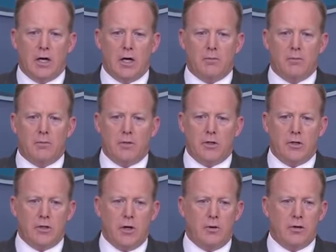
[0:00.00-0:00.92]
Um,
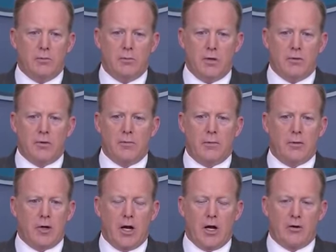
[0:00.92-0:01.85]
you go and you meet with a
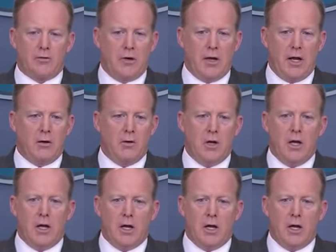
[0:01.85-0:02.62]
member of Congress right now.